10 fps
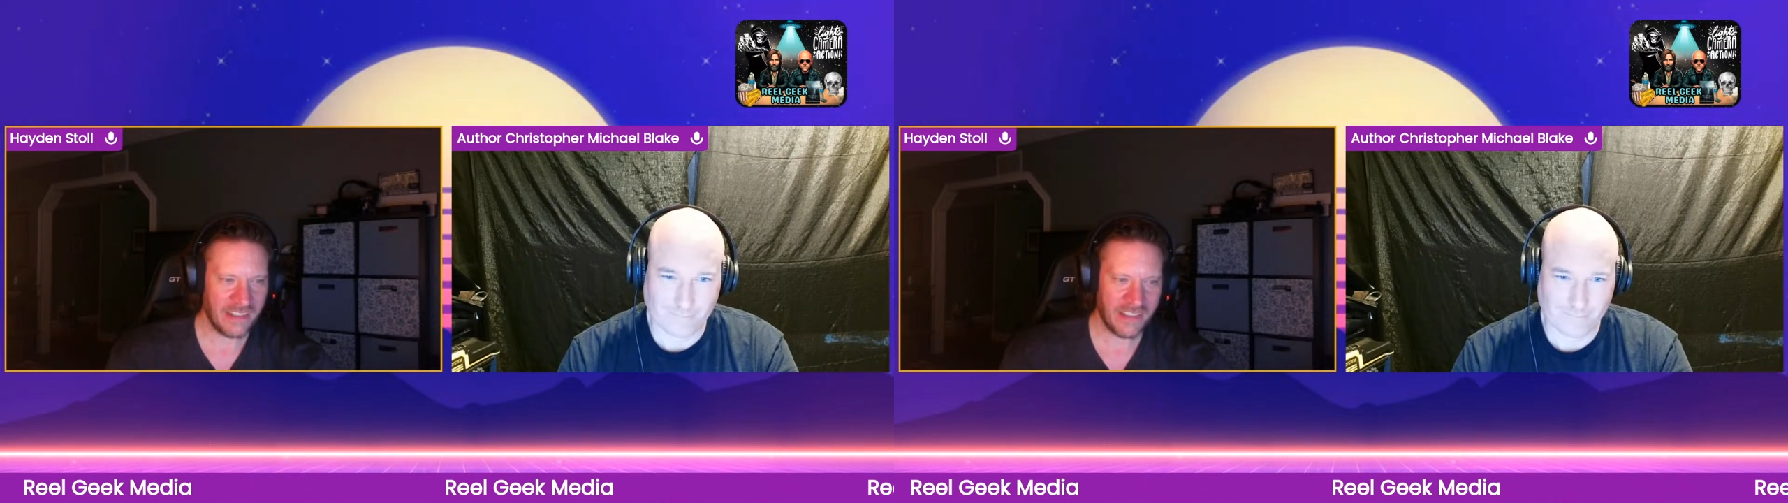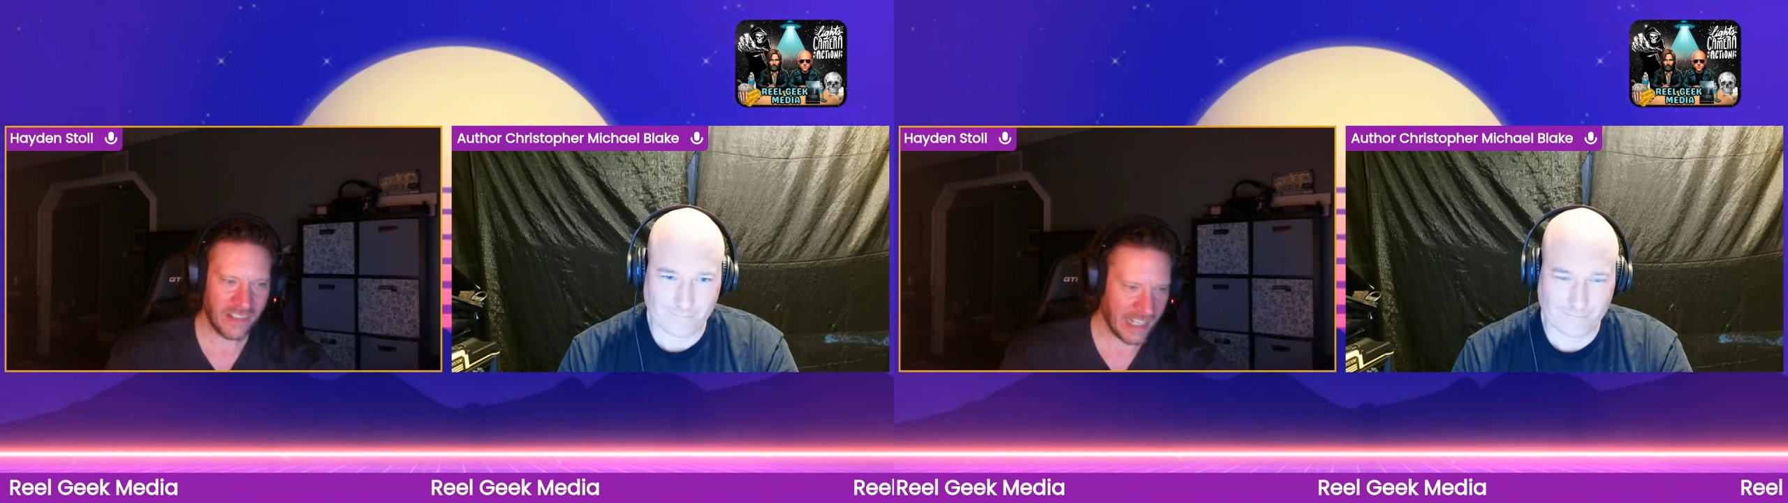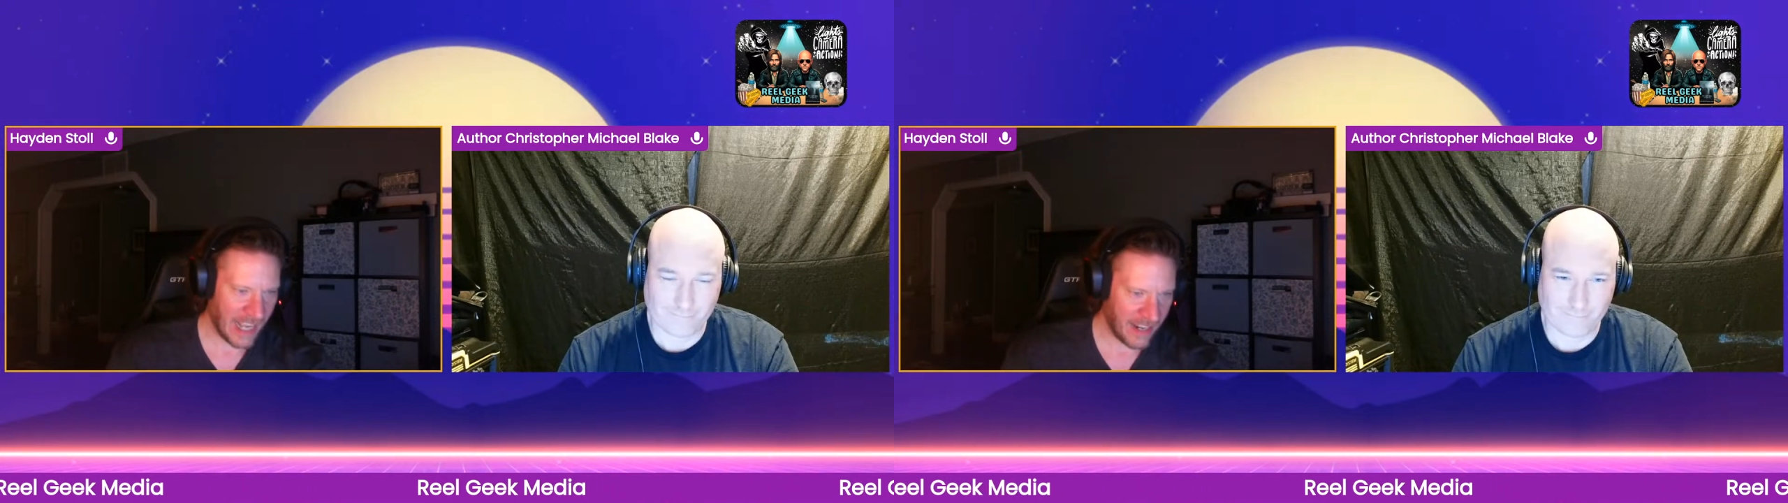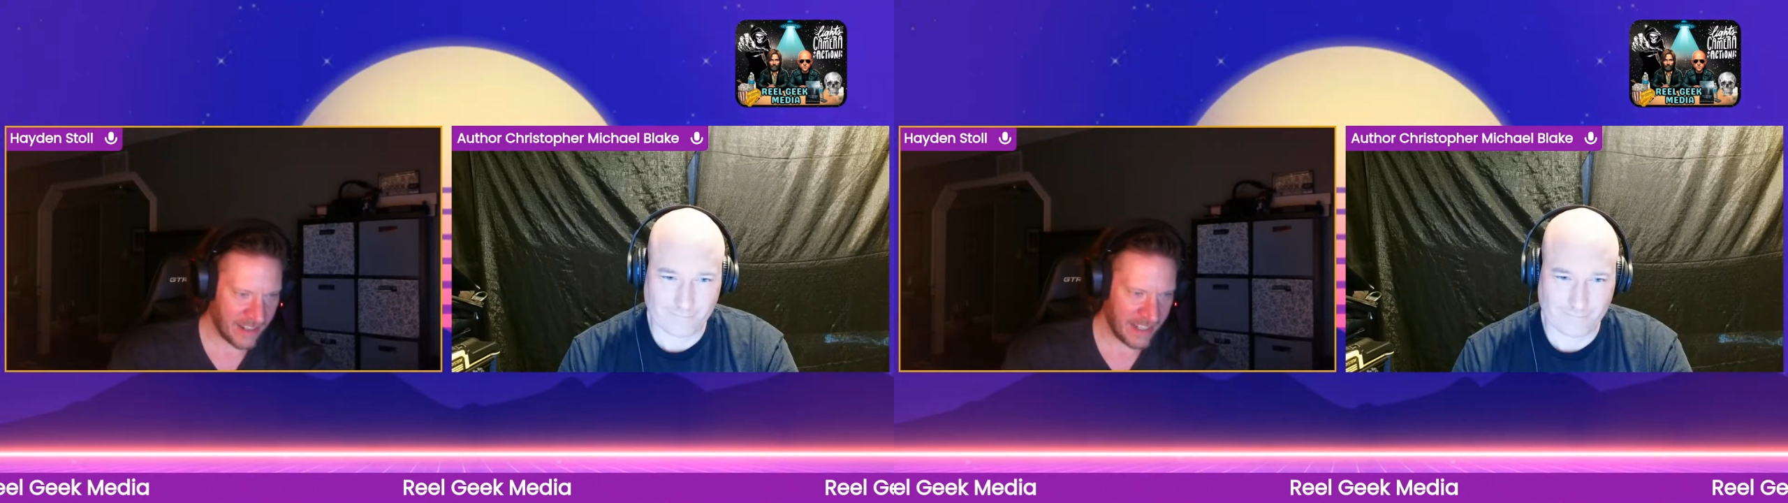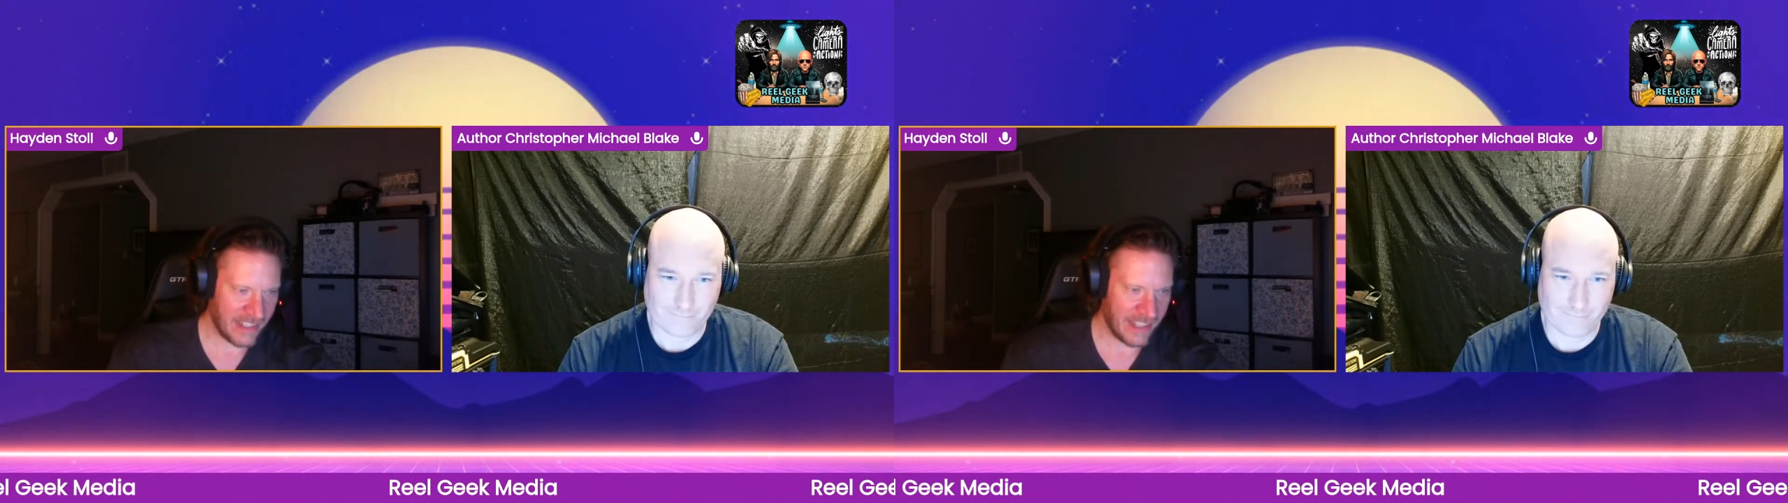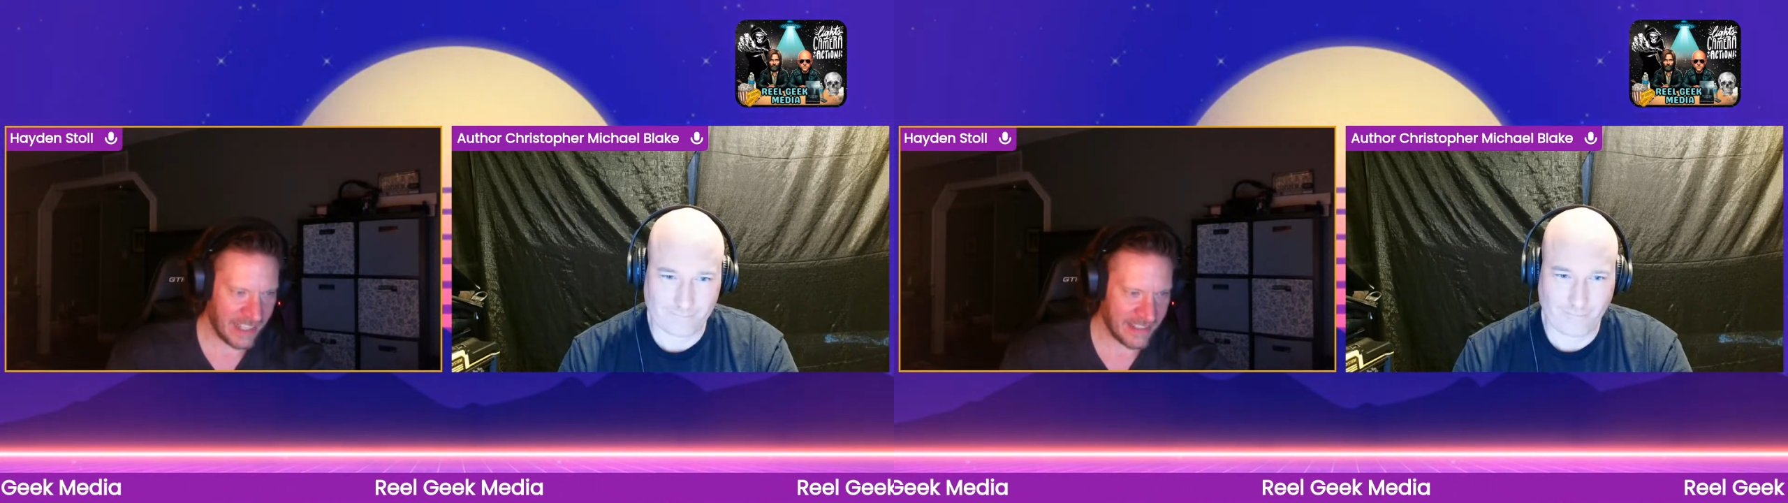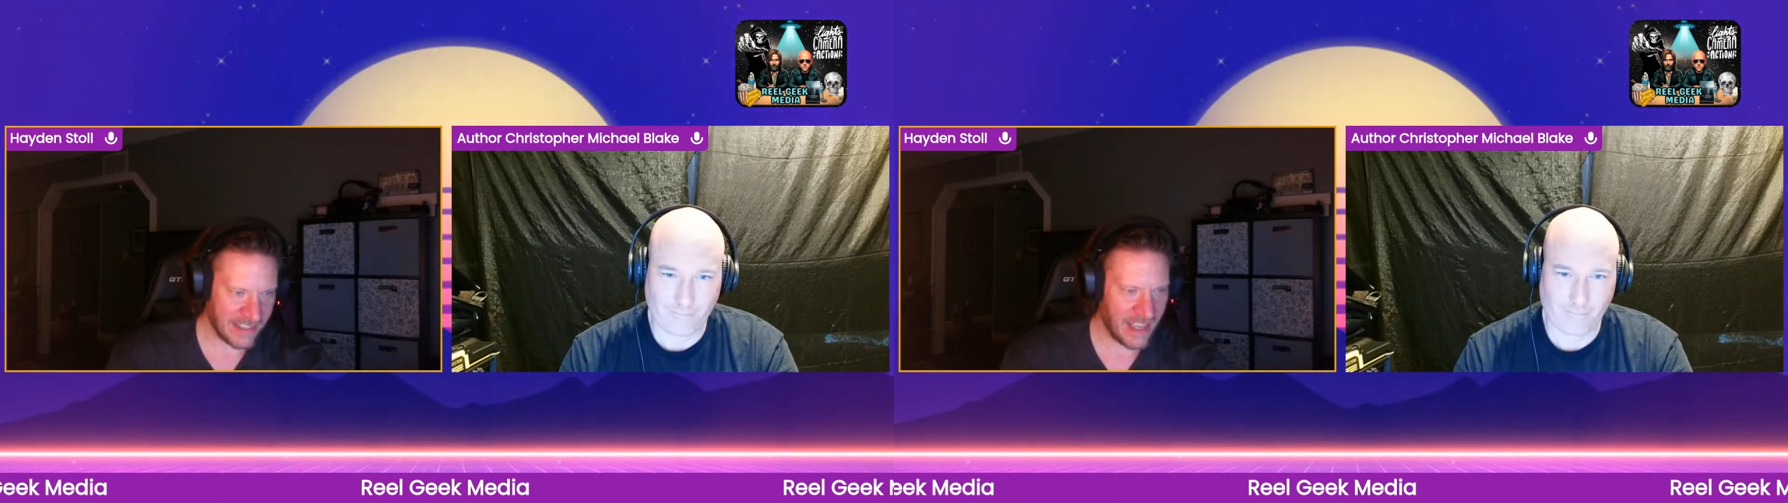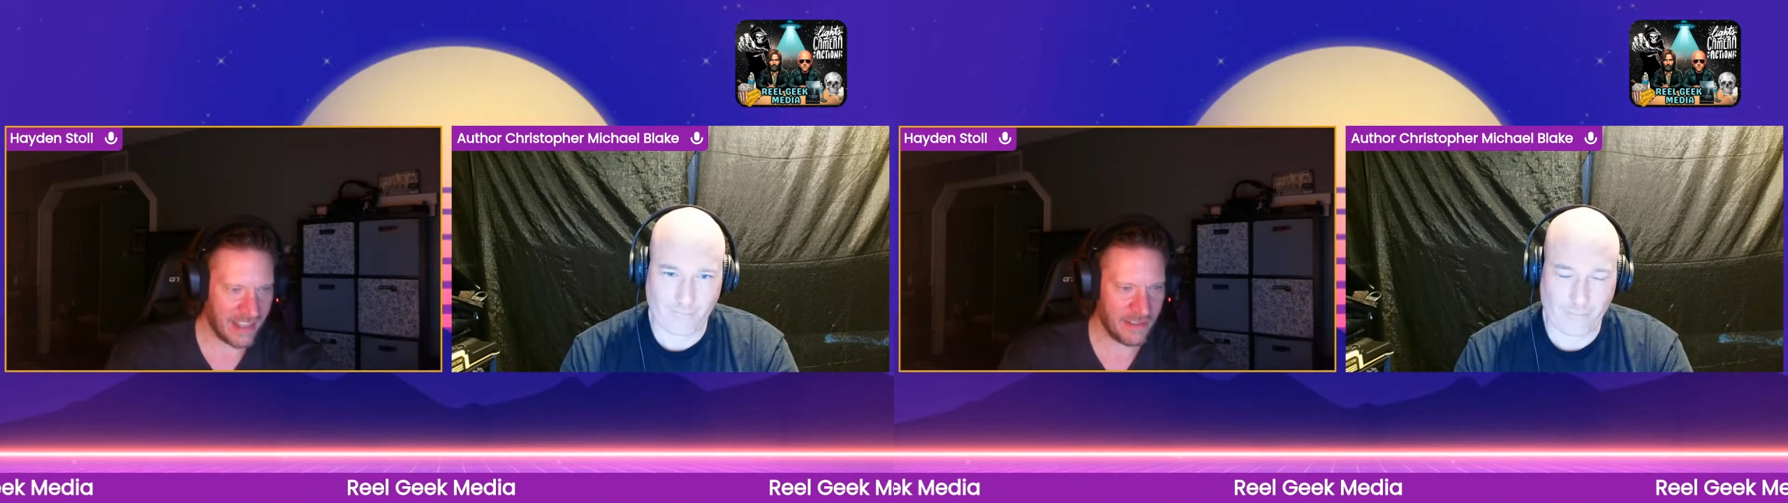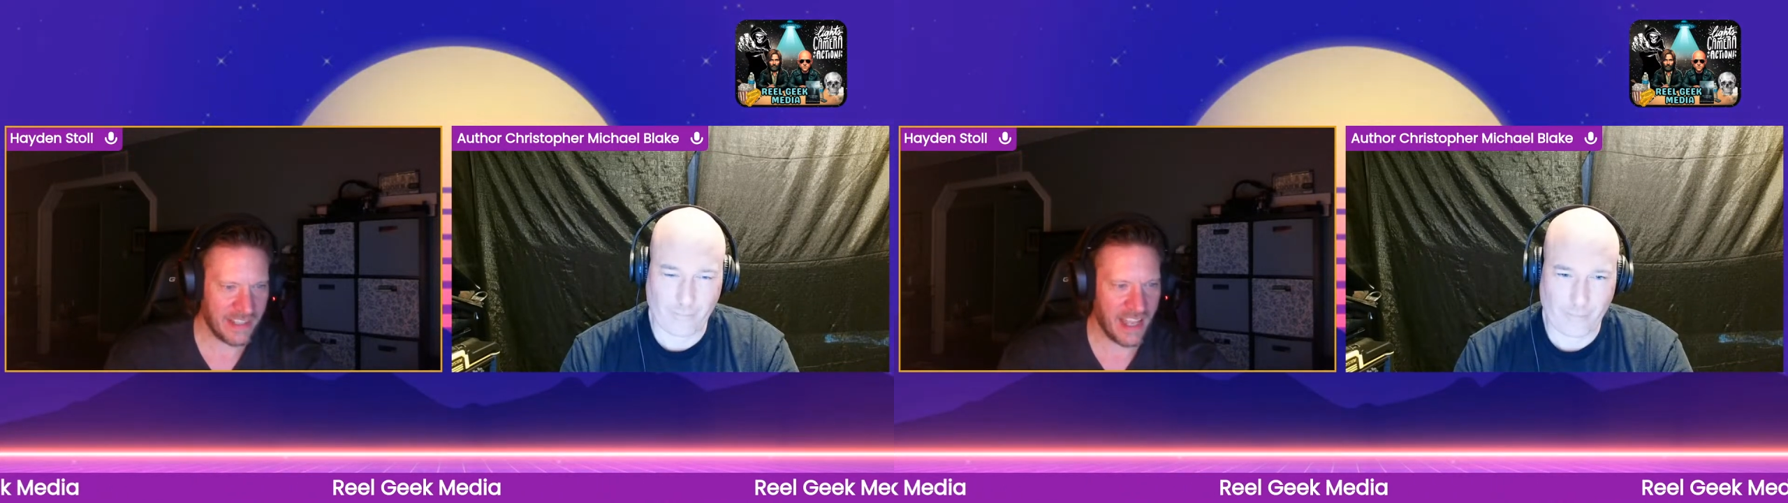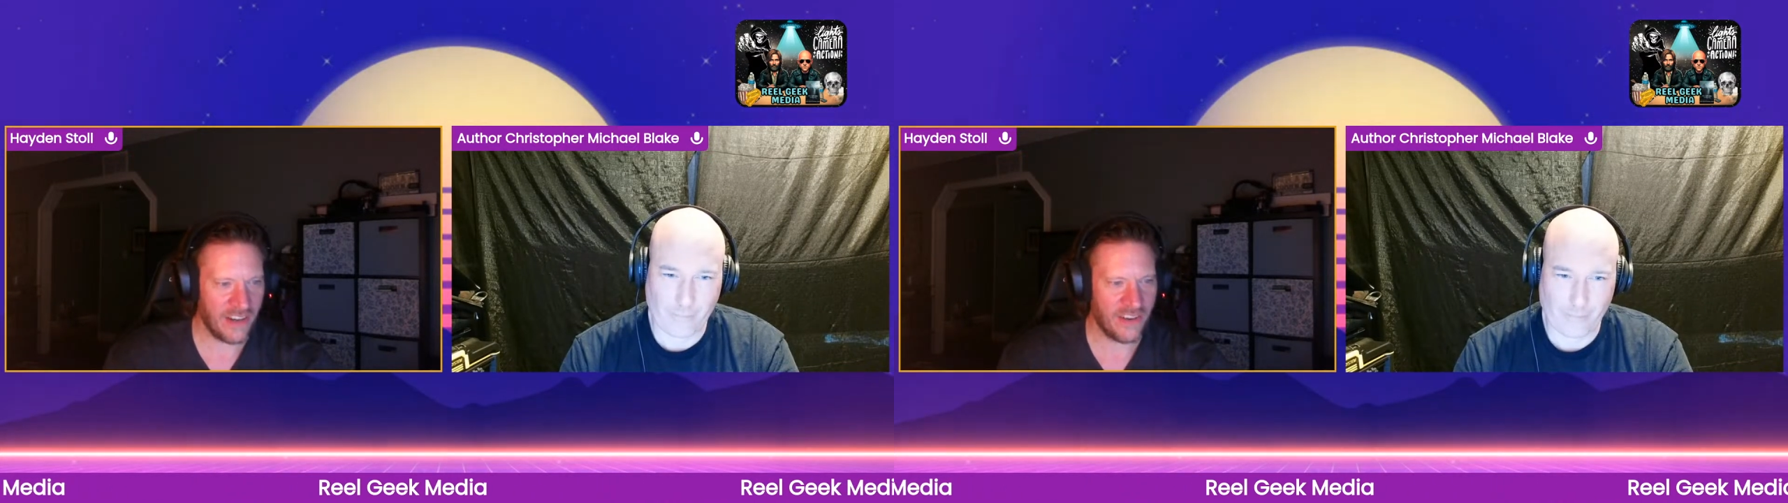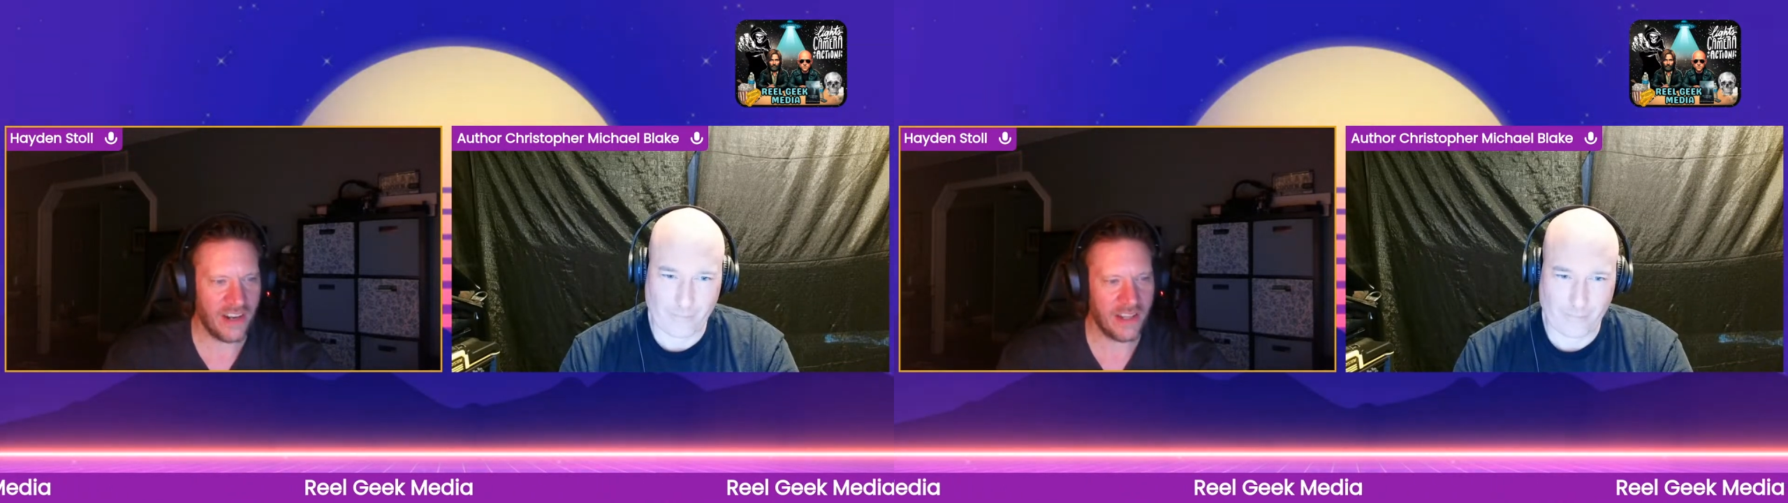Look at that. He's the editor on